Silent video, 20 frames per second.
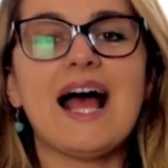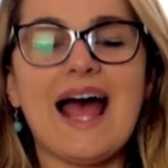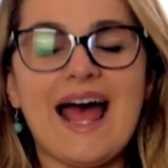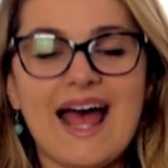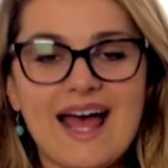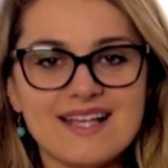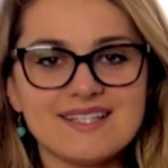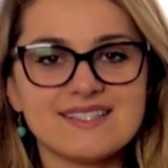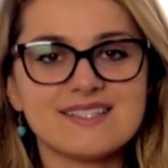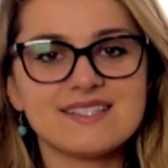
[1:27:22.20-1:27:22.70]

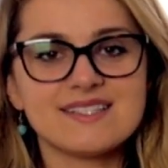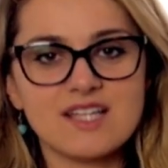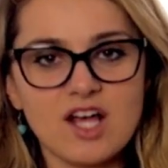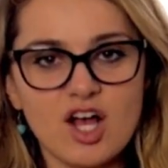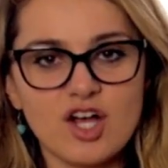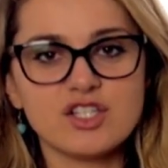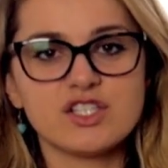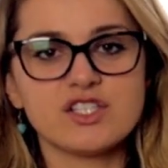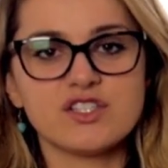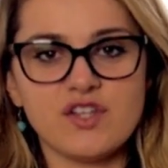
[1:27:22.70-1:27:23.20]

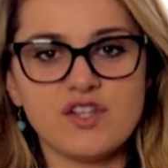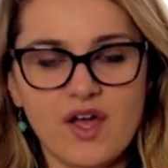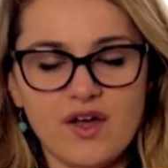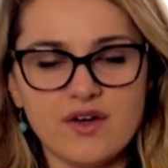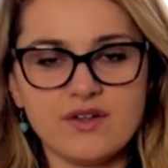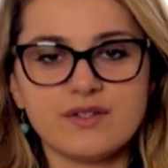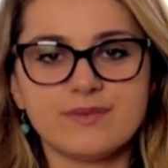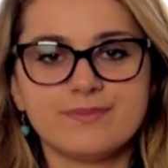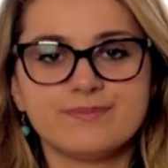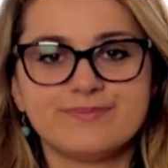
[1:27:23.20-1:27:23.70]

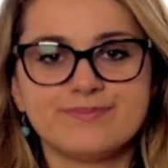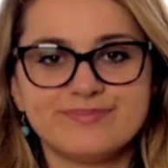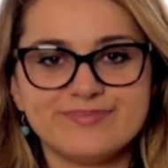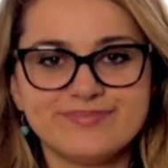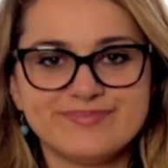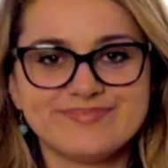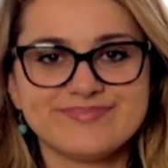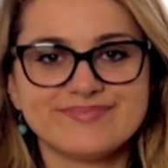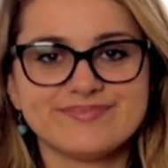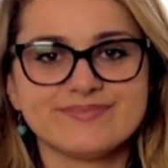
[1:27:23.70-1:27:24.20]
Ascenseur.
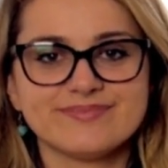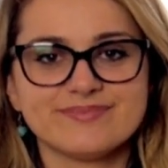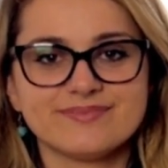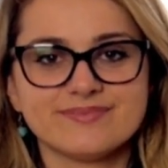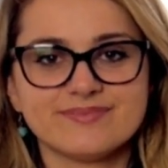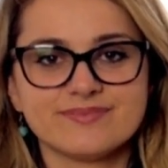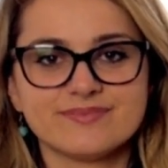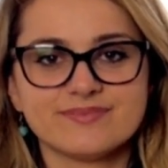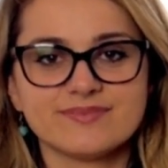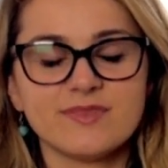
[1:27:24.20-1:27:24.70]

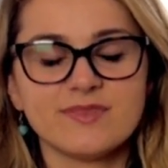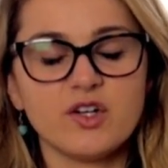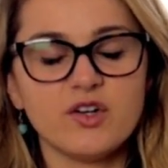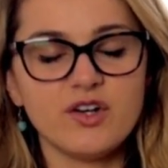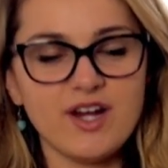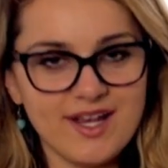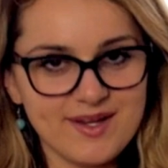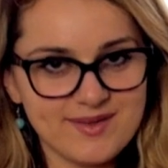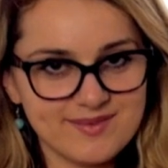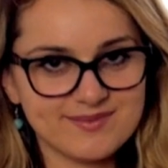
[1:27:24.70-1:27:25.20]

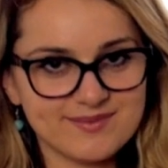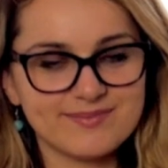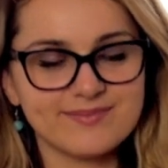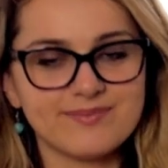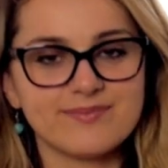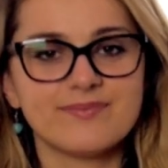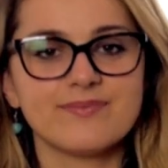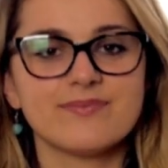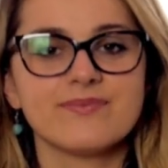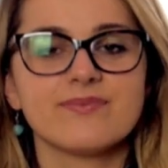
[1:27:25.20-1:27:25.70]
Great.
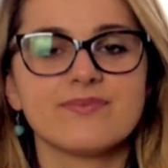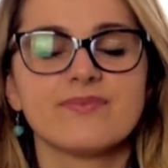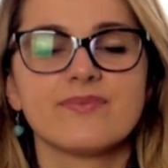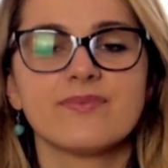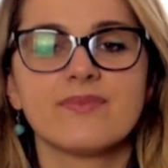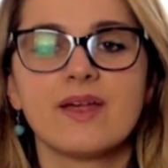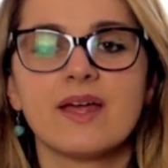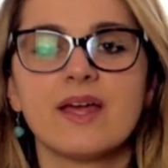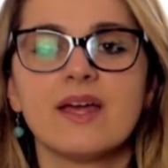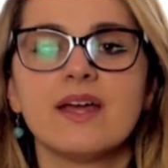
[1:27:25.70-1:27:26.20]

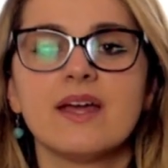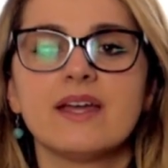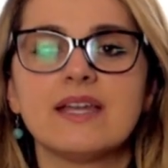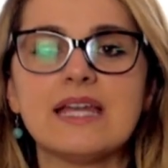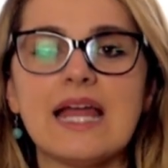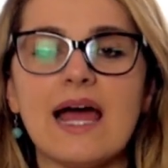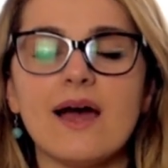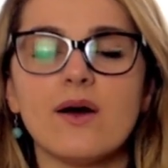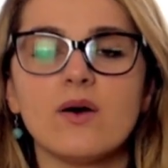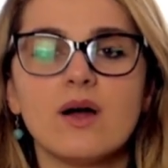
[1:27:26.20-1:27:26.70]

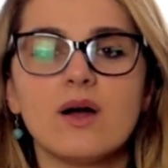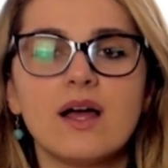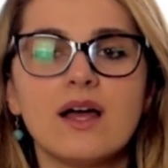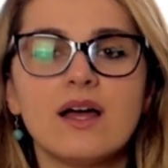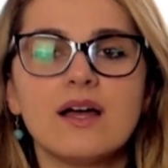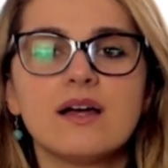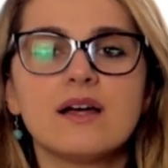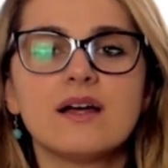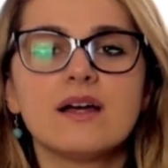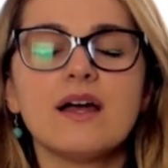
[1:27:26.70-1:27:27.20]
Now,
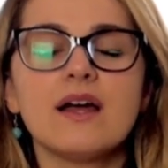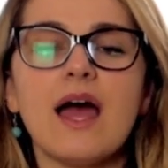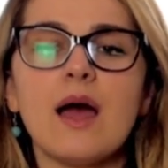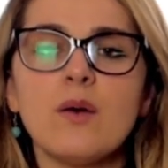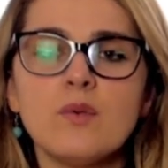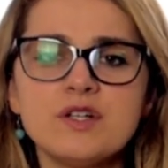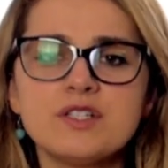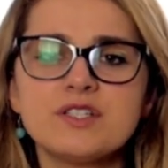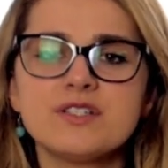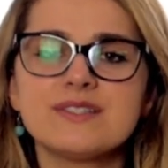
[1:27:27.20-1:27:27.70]

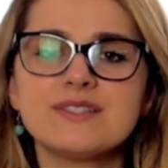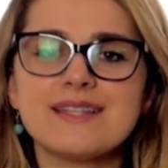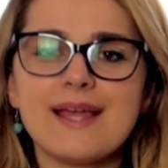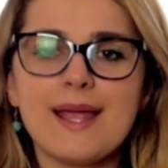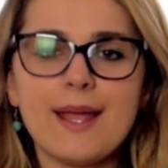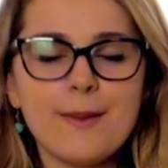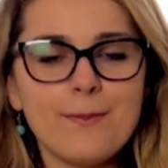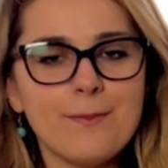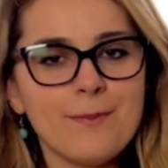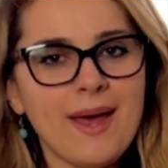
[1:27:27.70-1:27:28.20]
how would you
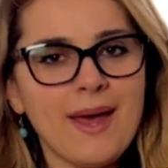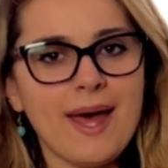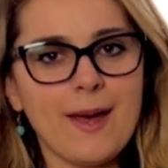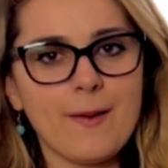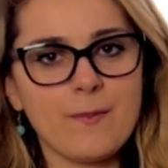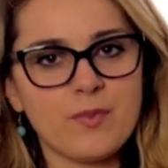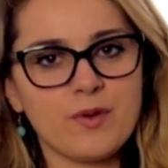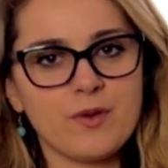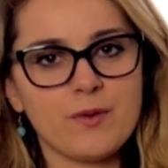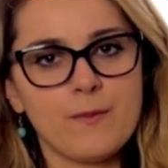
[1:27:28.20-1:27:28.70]
say
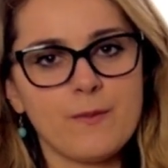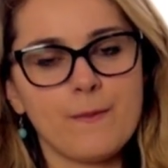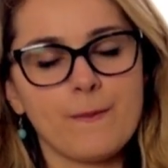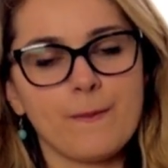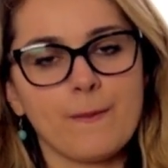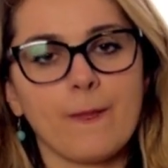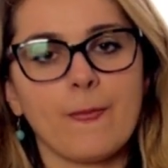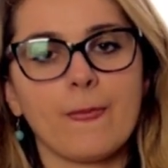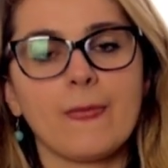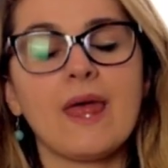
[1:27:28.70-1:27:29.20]
map?
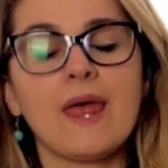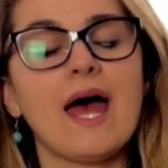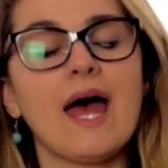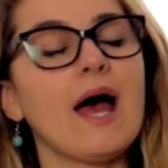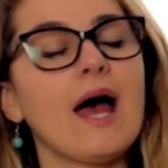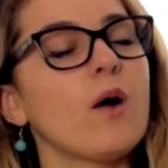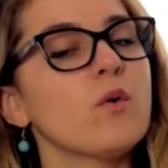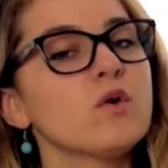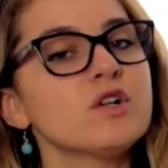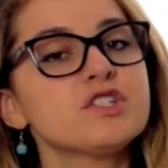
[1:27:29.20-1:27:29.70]

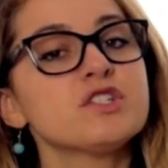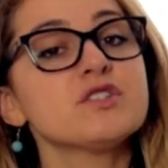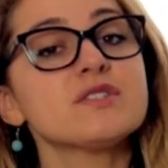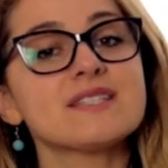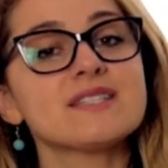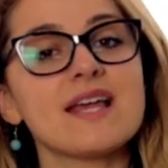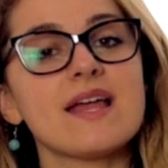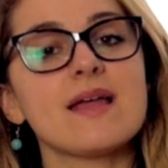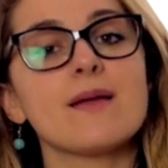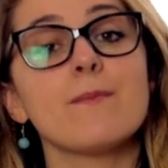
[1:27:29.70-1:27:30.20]
How would you
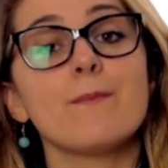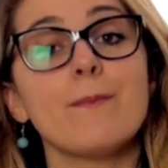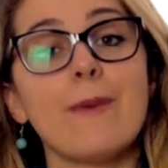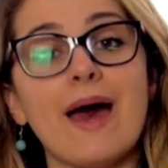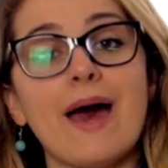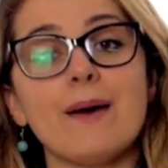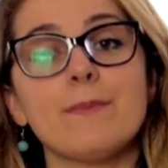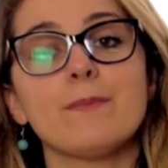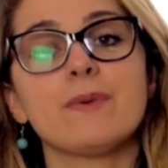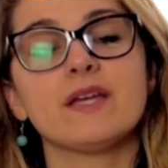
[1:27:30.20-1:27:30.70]
say
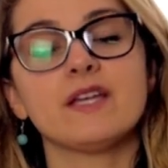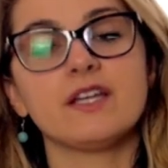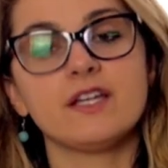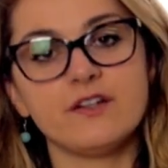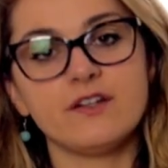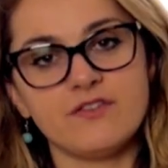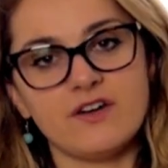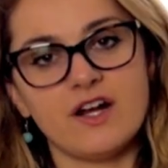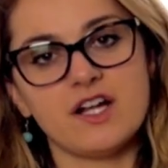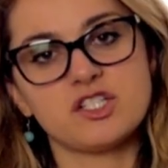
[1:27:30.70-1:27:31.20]
map
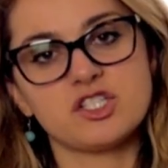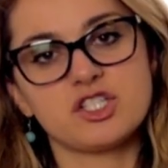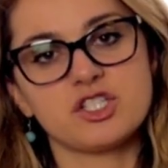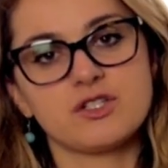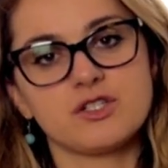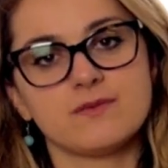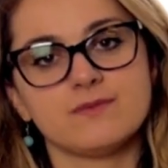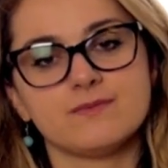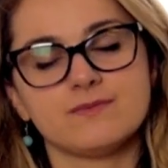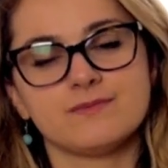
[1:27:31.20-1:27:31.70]
in French?